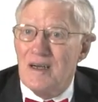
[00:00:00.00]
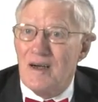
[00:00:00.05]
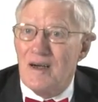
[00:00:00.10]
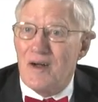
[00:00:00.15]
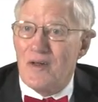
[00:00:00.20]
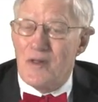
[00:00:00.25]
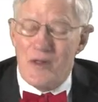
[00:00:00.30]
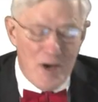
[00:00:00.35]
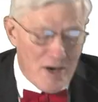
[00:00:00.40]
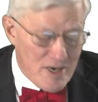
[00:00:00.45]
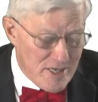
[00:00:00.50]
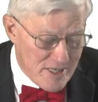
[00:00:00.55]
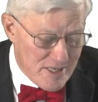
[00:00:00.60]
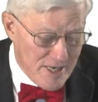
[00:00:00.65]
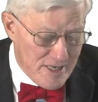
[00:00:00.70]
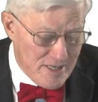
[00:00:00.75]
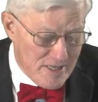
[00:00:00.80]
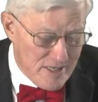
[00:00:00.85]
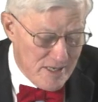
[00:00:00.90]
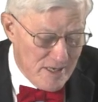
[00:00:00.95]
of the United
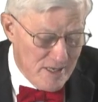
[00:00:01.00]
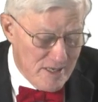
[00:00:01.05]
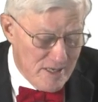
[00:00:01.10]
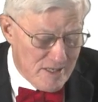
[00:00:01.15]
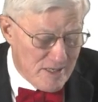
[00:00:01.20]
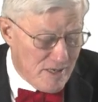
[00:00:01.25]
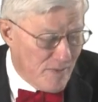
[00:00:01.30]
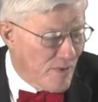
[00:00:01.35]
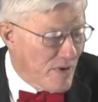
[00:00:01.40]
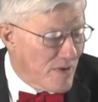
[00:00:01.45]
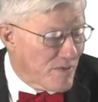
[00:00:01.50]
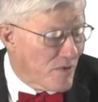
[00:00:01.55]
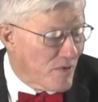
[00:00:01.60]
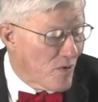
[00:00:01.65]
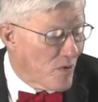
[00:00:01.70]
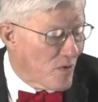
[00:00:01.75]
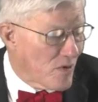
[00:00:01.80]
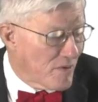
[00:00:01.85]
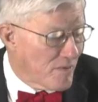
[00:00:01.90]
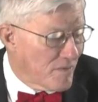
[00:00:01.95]
States Supreme
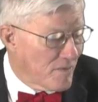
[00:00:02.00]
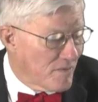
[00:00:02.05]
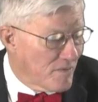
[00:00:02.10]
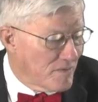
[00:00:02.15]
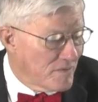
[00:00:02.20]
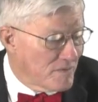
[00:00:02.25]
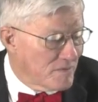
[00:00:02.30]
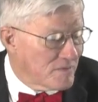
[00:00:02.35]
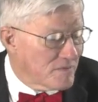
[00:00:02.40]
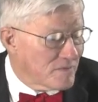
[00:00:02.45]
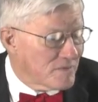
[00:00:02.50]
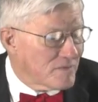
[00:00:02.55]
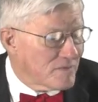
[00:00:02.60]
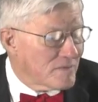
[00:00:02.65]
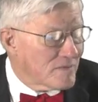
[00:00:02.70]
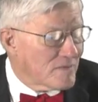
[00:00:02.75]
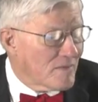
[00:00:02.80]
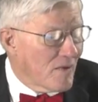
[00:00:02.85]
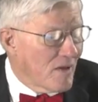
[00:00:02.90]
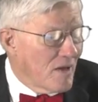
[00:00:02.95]
Court.
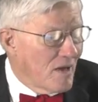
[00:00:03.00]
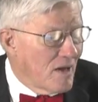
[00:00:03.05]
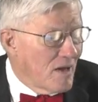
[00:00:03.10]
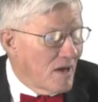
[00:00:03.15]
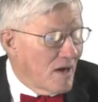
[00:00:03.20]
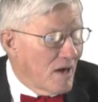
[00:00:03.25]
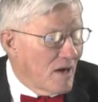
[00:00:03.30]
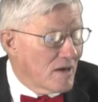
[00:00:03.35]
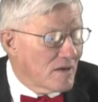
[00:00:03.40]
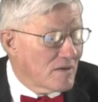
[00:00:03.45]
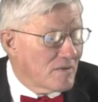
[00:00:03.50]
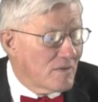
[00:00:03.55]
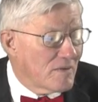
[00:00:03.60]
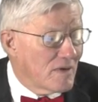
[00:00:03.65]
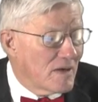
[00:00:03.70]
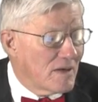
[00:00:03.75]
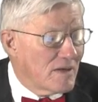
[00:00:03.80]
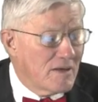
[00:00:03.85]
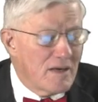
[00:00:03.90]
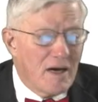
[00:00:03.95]

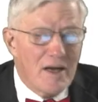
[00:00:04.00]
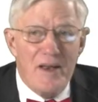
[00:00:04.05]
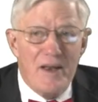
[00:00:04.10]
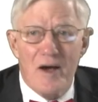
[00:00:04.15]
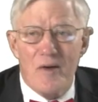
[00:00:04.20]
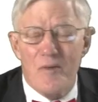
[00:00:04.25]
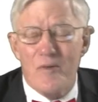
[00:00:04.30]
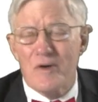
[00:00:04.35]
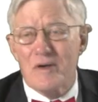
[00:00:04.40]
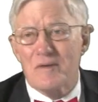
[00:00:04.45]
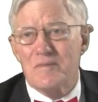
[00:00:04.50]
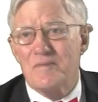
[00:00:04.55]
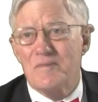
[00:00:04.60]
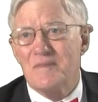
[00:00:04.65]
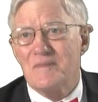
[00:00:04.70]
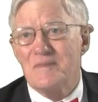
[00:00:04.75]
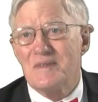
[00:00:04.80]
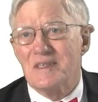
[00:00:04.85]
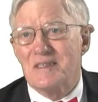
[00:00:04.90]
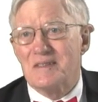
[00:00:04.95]
I now want
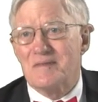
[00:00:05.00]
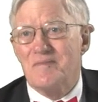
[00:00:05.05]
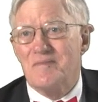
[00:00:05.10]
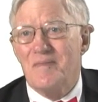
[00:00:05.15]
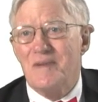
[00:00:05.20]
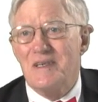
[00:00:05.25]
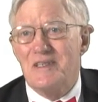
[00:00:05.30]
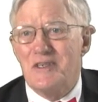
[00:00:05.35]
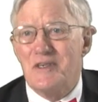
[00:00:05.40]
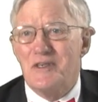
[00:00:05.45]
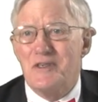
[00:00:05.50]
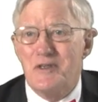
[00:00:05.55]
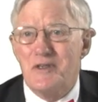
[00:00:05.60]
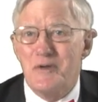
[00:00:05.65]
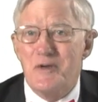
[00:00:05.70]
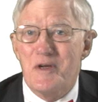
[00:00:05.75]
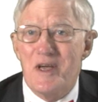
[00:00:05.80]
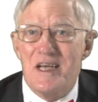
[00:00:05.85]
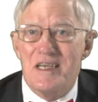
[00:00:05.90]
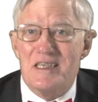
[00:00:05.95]
to just mention two
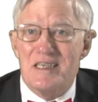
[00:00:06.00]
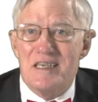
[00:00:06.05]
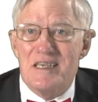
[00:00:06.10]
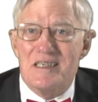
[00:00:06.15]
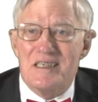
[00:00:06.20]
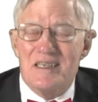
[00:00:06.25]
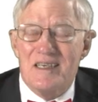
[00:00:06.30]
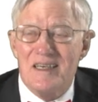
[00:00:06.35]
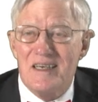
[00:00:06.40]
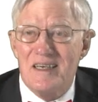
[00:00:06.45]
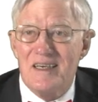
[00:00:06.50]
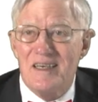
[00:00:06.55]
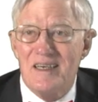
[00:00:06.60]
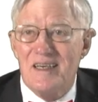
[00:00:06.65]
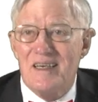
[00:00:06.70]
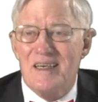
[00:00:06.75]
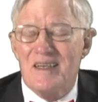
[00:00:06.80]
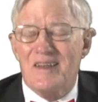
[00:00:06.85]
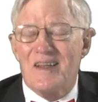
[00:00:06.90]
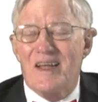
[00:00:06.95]
cases
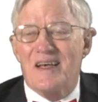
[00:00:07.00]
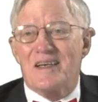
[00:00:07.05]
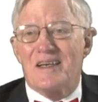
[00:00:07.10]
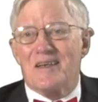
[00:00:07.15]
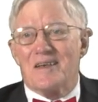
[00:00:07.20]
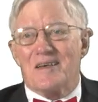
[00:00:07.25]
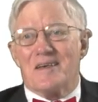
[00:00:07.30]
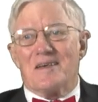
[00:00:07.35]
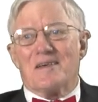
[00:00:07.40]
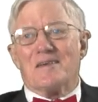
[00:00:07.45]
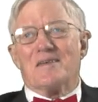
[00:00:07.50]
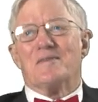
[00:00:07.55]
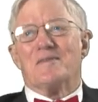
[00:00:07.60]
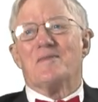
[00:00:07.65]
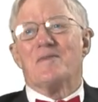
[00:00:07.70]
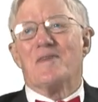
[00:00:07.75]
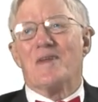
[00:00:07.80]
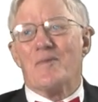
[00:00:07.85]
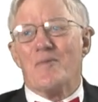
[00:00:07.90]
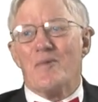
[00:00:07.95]
that
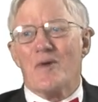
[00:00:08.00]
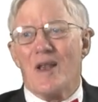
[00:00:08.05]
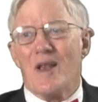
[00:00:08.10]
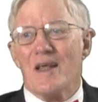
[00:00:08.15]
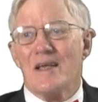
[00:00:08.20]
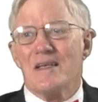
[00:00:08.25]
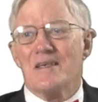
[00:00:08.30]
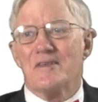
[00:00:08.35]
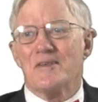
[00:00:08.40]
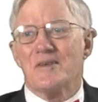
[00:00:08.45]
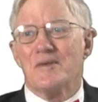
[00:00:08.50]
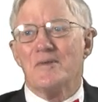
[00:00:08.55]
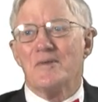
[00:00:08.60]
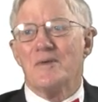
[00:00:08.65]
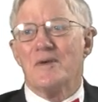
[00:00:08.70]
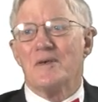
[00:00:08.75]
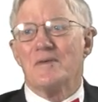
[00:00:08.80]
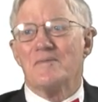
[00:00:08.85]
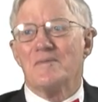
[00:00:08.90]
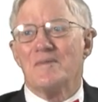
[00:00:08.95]
relate
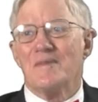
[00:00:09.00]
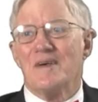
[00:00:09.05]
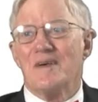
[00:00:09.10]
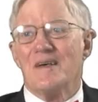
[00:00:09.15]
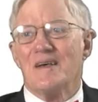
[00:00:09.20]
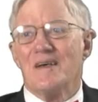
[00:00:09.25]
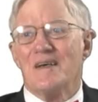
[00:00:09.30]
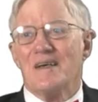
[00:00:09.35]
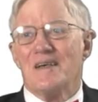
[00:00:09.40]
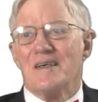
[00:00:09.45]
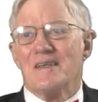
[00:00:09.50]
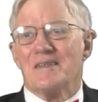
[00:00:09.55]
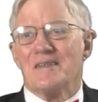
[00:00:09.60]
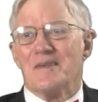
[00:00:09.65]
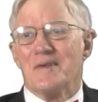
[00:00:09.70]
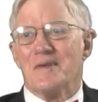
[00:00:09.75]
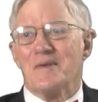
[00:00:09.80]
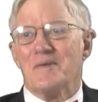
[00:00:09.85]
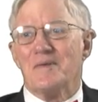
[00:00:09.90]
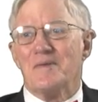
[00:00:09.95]
to
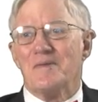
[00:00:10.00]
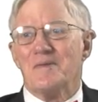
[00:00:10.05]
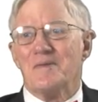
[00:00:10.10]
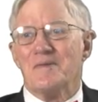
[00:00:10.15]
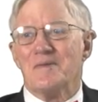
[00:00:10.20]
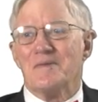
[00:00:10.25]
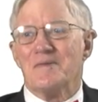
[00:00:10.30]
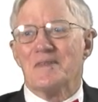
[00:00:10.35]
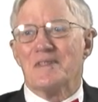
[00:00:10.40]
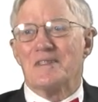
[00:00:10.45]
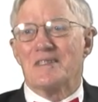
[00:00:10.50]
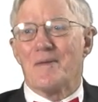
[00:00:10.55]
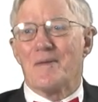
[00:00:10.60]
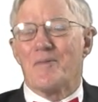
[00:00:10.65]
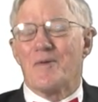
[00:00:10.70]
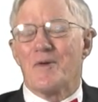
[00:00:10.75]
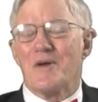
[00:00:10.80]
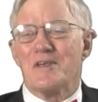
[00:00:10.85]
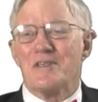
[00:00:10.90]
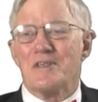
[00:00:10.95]
the
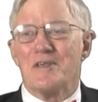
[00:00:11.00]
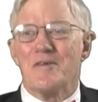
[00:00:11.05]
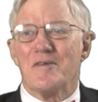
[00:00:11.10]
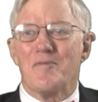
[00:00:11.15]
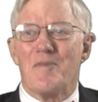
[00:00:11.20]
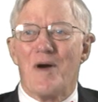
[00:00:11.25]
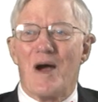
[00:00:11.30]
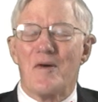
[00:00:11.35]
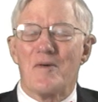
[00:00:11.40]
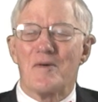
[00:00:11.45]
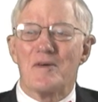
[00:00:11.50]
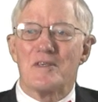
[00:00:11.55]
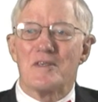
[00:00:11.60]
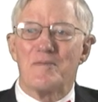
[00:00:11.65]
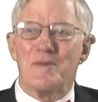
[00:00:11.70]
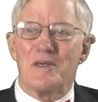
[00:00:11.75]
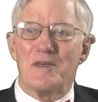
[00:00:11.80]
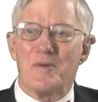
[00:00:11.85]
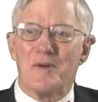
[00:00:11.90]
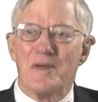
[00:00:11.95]
separation of powers
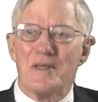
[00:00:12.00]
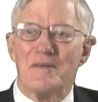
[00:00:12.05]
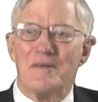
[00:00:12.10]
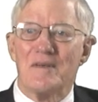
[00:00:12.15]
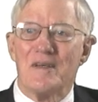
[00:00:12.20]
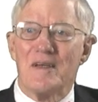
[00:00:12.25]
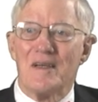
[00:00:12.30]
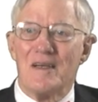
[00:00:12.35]
between